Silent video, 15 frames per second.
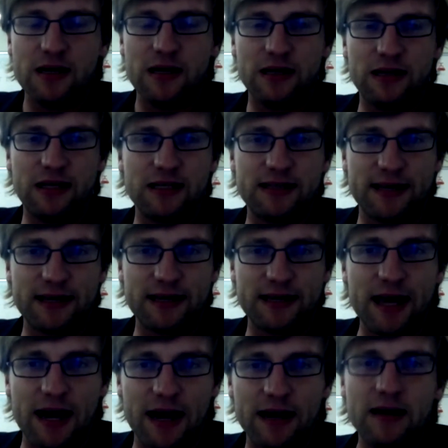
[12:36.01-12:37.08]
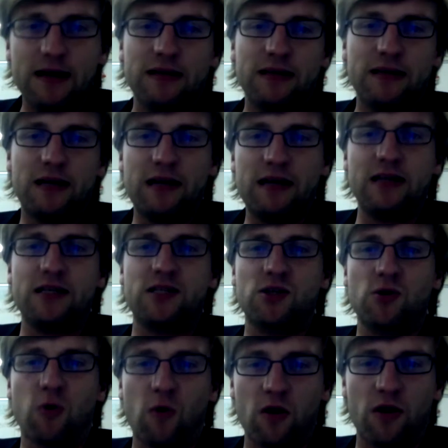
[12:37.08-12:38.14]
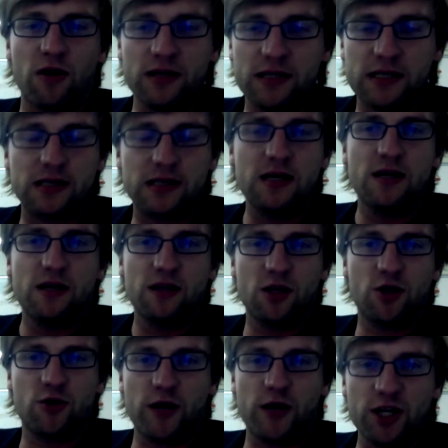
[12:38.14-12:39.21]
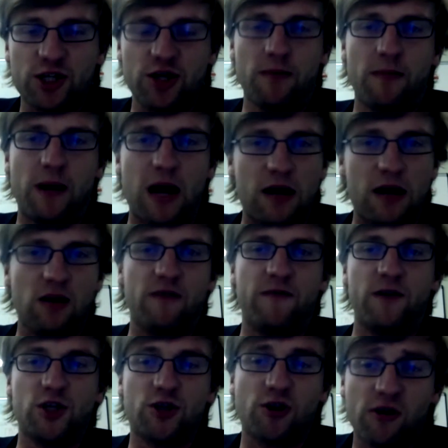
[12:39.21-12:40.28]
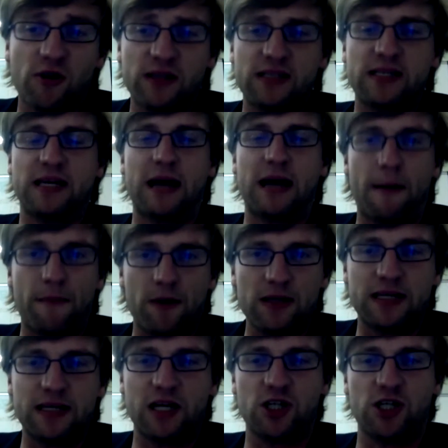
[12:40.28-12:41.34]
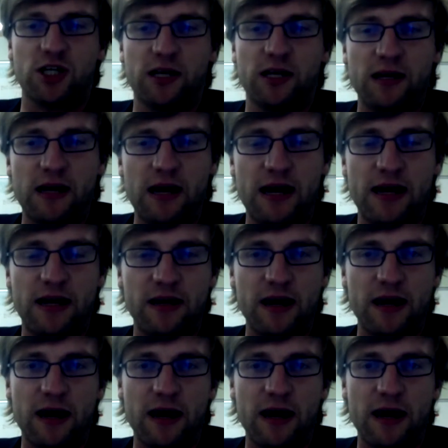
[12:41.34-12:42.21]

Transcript: and things like that than it is towards the traditional model of insurance and capitalization and